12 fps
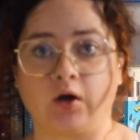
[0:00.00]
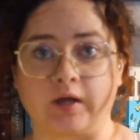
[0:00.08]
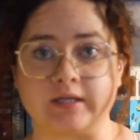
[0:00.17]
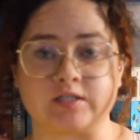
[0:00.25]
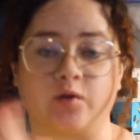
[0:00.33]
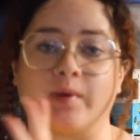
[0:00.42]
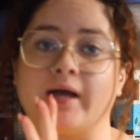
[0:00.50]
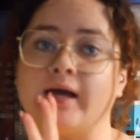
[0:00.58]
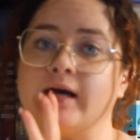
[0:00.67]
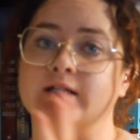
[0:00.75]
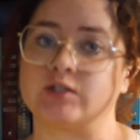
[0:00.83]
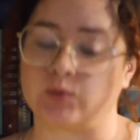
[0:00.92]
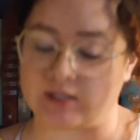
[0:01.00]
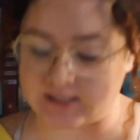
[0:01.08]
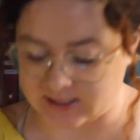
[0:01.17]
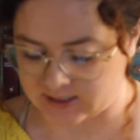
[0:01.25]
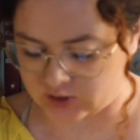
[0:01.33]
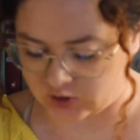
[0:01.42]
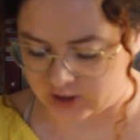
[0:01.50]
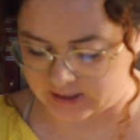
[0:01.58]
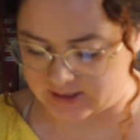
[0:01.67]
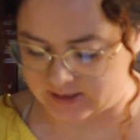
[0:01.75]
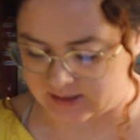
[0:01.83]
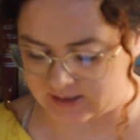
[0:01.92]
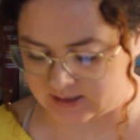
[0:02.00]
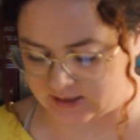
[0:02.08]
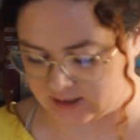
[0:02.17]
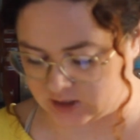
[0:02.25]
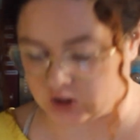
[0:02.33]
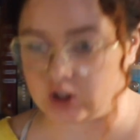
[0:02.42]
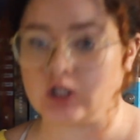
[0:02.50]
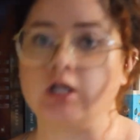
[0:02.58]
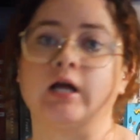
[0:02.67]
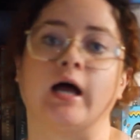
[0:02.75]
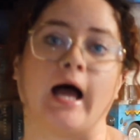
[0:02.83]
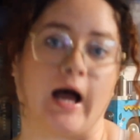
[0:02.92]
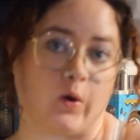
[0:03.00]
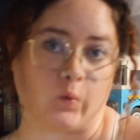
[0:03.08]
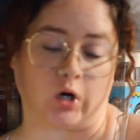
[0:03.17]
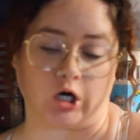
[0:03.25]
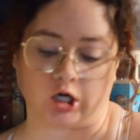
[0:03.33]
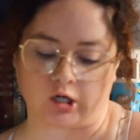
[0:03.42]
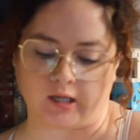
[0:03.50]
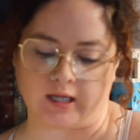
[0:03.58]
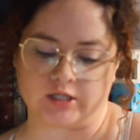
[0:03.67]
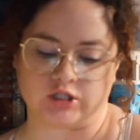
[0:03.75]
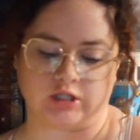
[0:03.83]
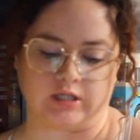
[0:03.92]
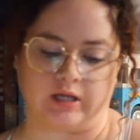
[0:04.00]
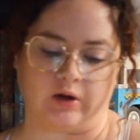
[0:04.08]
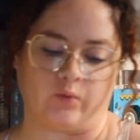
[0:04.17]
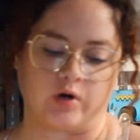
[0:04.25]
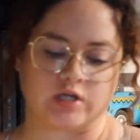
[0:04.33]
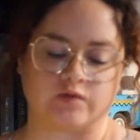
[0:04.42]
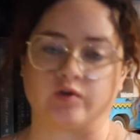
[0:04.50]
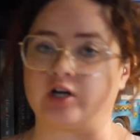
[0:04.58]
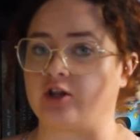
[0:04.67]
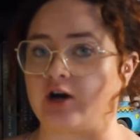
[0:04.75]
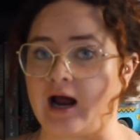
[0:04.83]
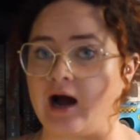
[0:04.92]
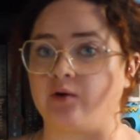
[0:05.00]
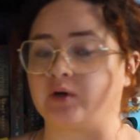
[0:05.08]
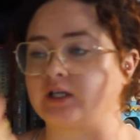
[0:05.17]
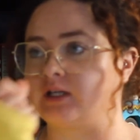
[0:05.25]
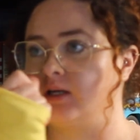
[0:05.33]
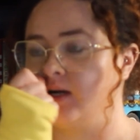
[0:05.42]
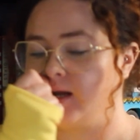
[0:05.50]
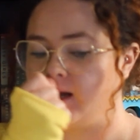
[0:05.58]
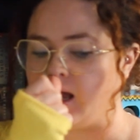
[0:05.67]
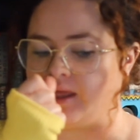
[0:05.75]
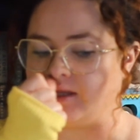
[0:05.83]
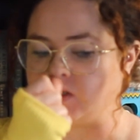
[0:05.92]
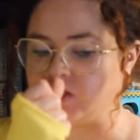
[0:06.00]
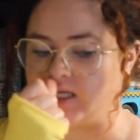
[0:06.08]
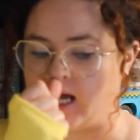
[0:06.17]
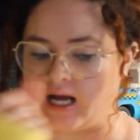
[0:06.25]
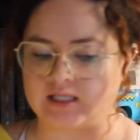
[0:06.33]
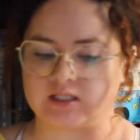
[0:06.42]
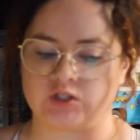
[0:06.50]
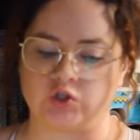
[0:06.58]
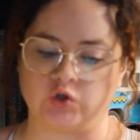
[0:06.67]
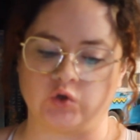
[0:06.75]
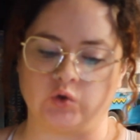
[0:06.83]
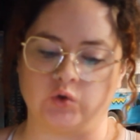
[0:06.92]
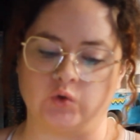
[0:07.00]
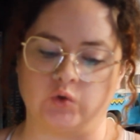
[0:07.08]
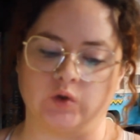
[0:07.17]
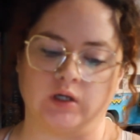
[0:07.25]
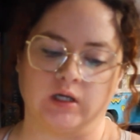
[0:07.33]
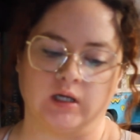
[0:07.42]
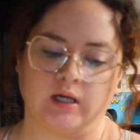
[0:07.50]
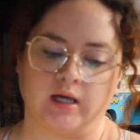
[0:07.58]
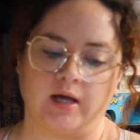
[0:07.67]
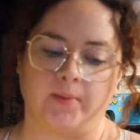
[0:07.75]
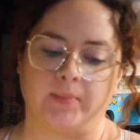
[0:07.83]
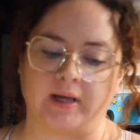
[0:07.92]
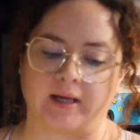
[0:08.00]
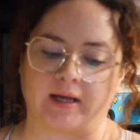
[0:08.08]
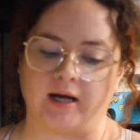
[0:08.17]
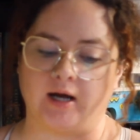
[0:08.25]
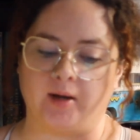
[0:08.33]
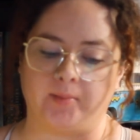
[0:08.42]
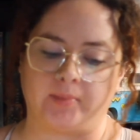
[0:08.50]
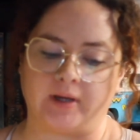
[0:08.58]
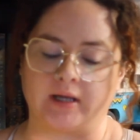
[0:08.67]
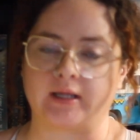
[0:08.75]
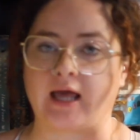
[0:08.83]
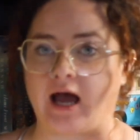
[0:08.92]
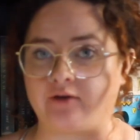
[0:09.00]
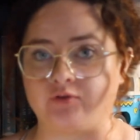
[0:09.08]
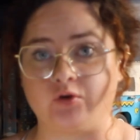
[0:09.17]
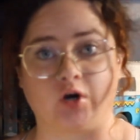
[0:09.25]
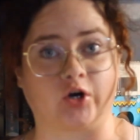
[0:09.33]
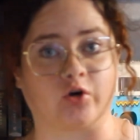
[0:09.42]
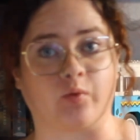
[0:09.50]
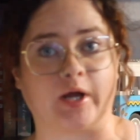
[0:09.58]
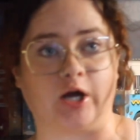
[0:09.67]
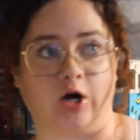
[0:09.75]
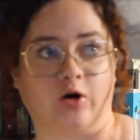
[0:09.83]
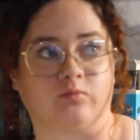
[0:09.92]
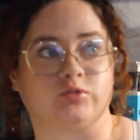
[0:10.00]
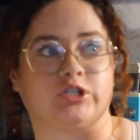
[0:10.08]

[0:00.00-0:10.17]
Okay, so my twin sister is still at work and she works for another hour, and then she has to pick up cat food on her way home.